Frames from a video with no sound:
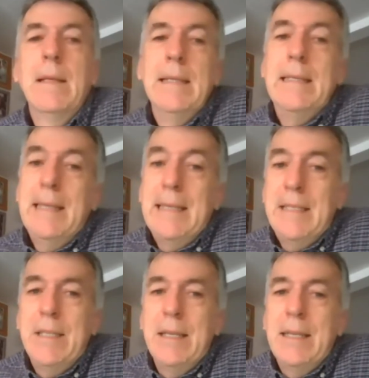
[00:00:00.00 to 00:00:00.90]
You see, this
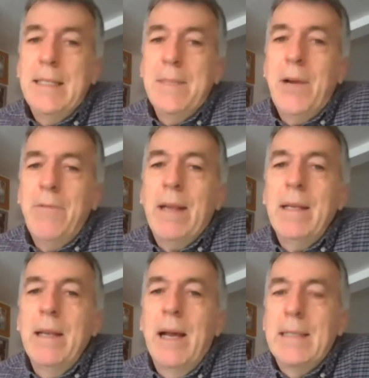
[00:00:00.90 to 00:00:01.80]
is, this is about
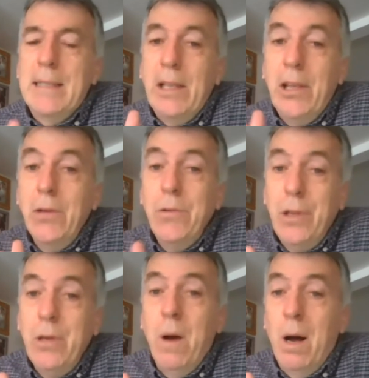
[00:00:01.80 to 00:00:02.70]
recognizing who
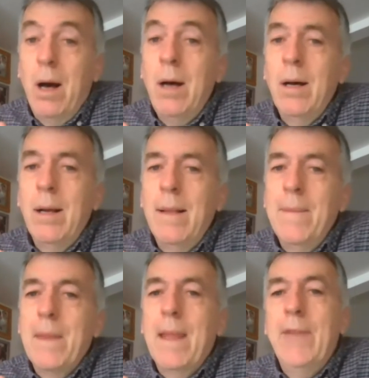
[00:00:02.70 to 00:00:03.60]
you are
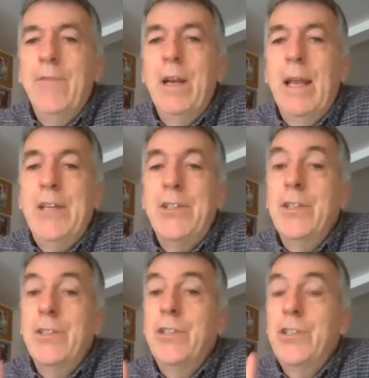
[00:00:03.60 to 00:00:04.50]
in relation
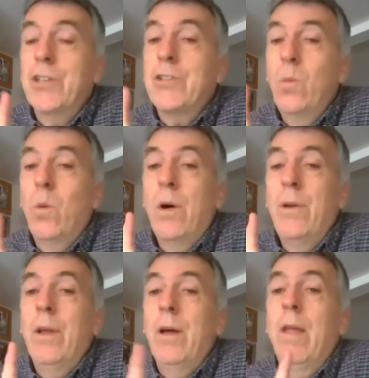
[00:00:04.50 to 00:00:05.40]
to just
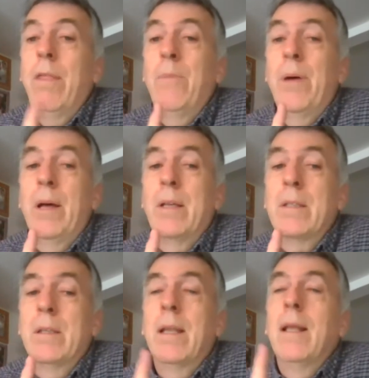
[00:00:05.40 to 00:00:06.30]
one other
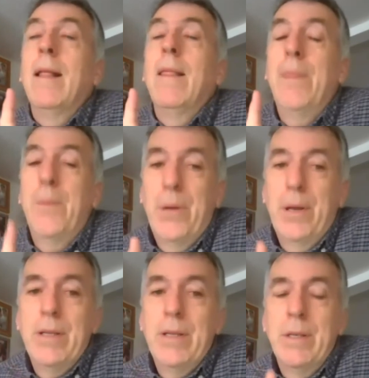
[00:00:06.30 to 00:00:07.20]
person, the
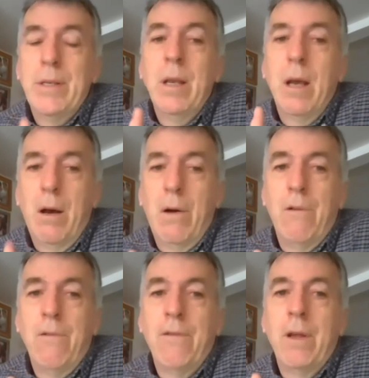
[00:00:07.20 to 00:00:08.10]
person
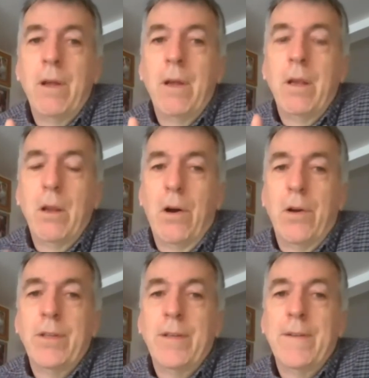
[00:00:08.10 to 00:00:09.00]
of God.